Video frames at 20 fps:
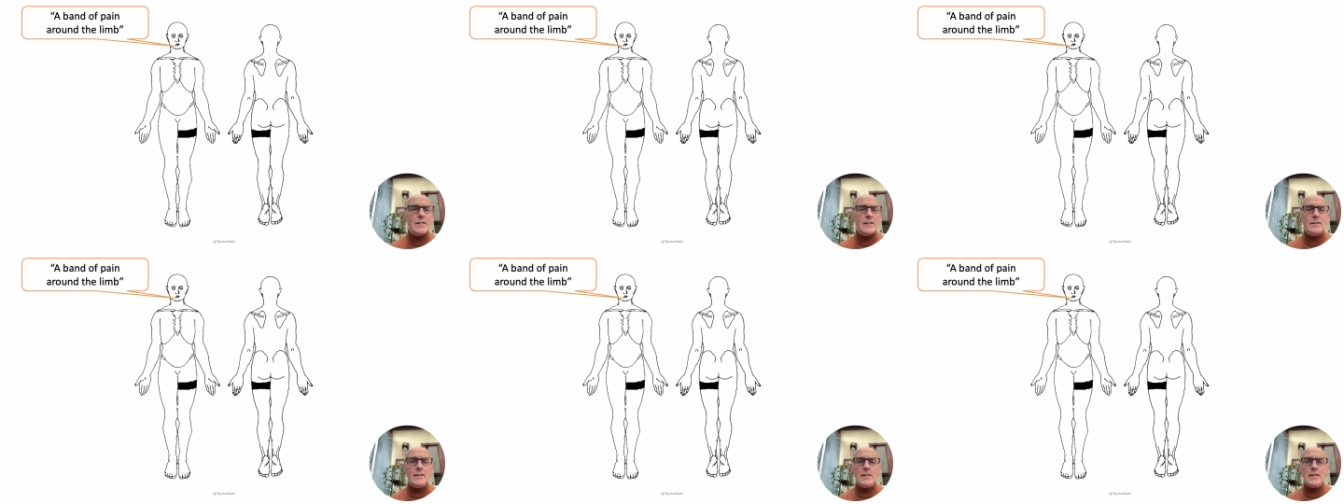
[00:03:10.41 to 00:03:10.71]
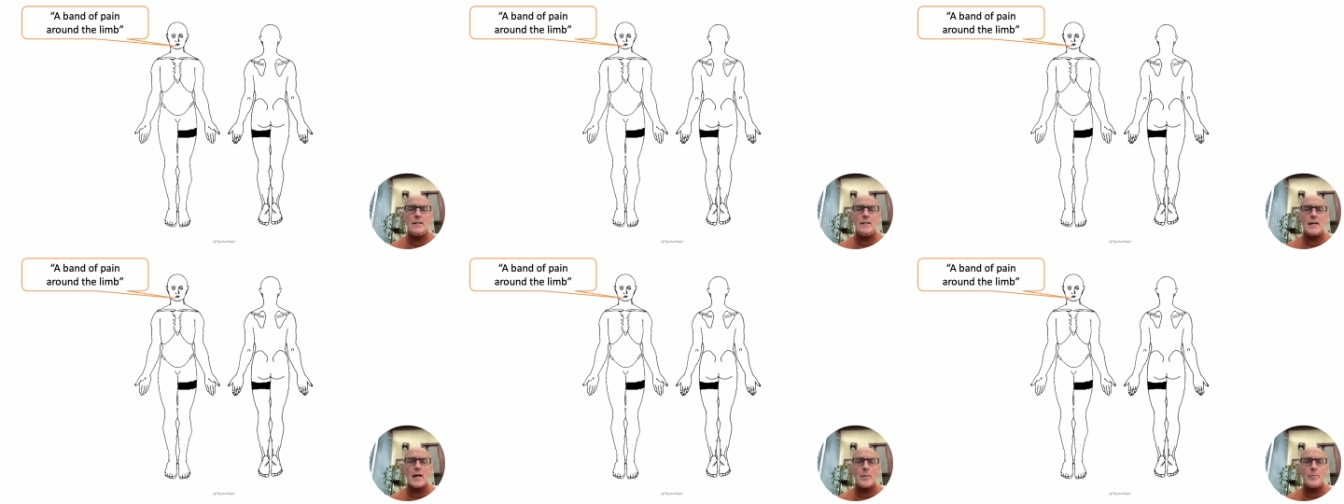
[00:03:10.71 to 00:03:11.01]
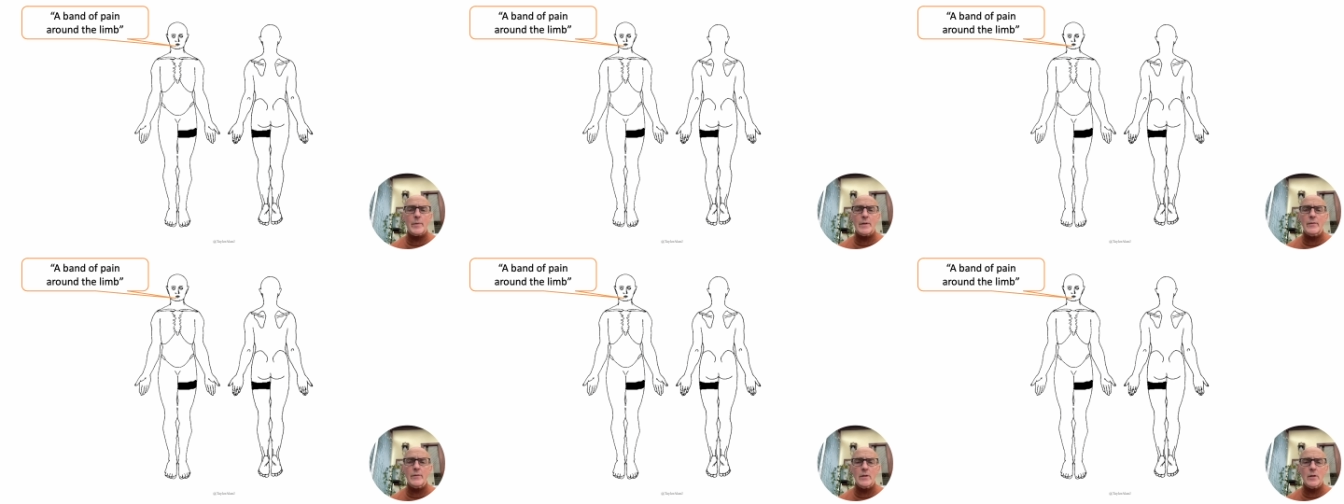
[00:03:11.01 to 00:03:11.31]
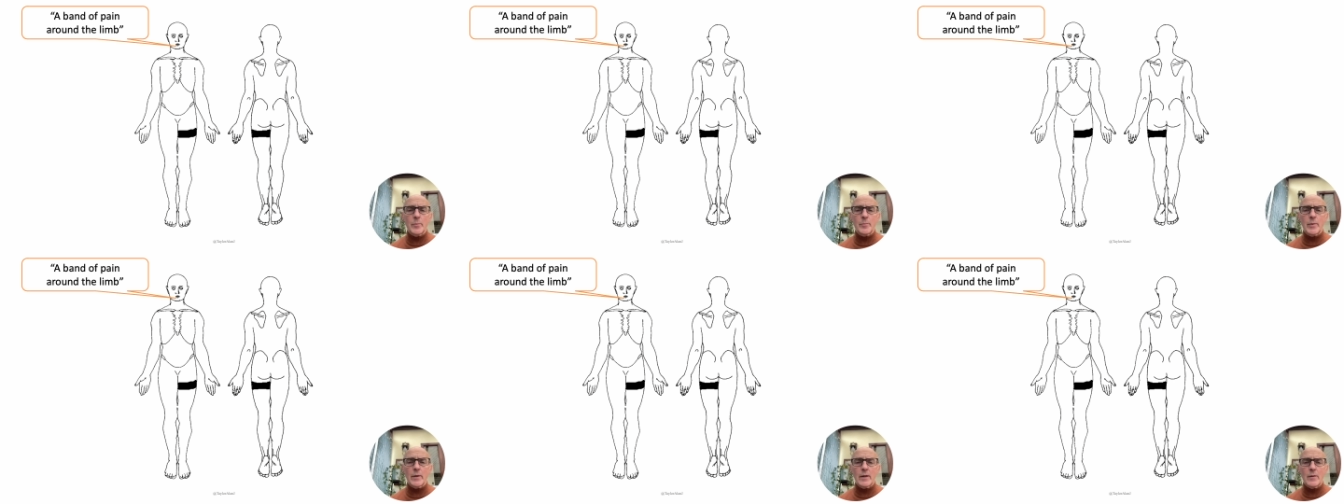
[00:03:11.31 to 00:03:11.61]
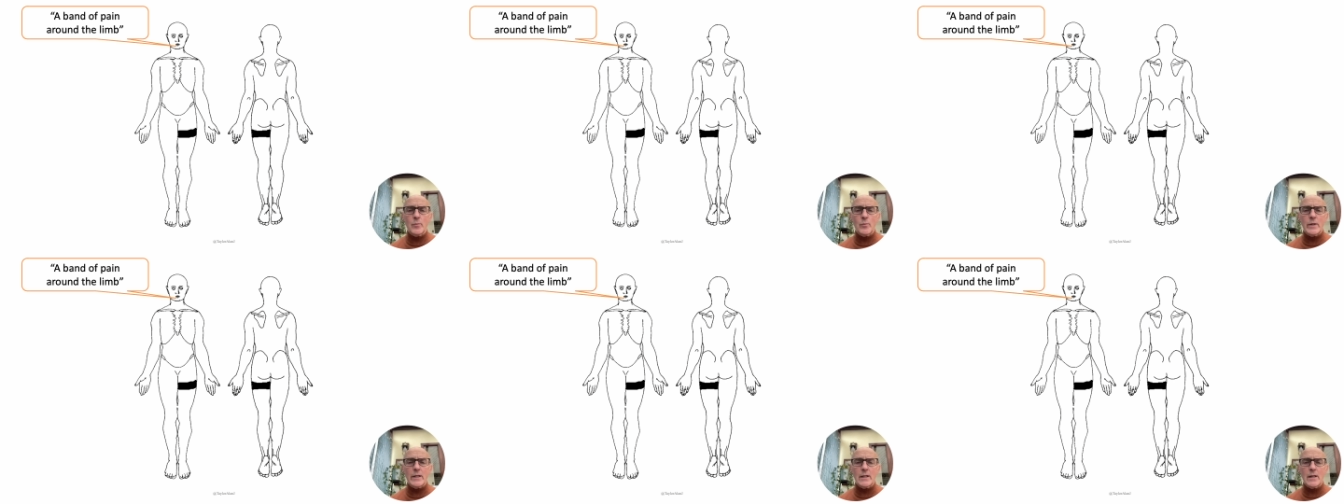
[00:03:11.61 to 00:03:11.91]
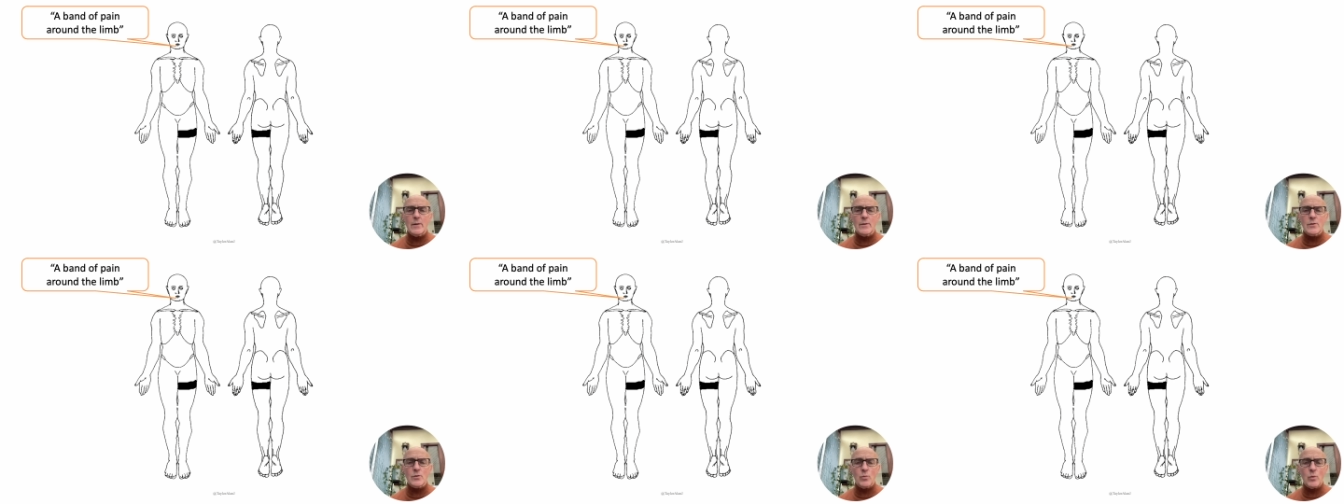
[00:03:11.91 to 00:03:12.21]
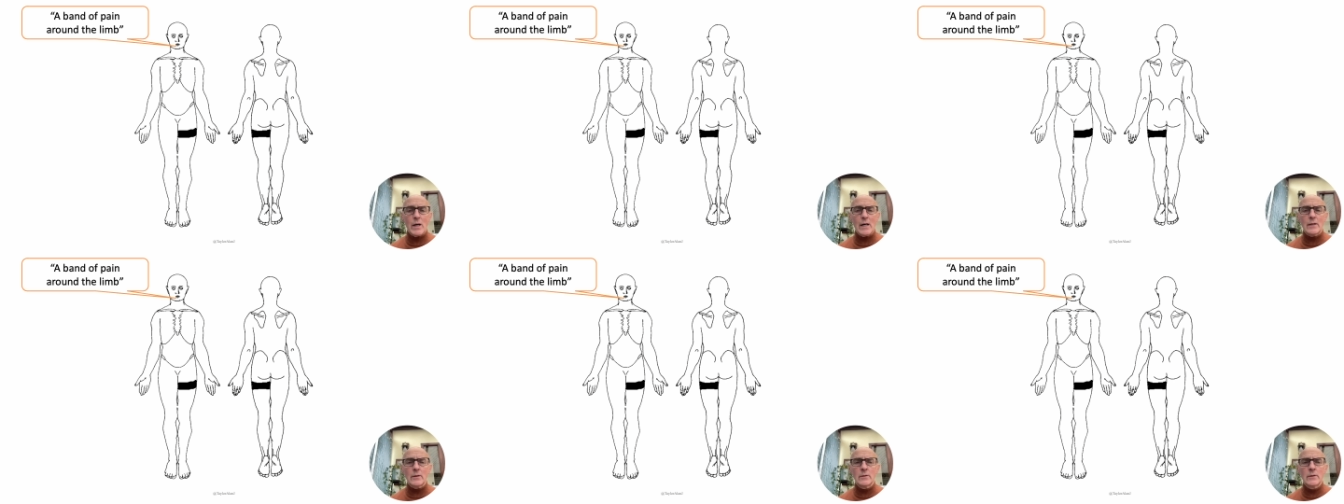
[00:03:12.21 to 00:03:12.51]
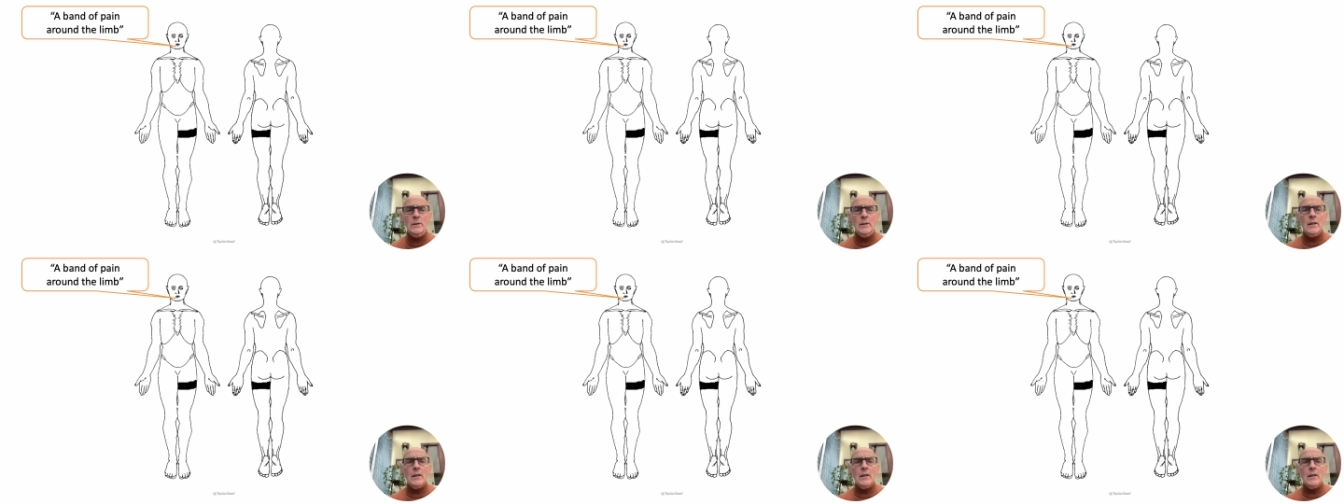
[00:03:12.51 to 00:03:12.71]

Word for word: and this can happen in the upper limb, we know as well,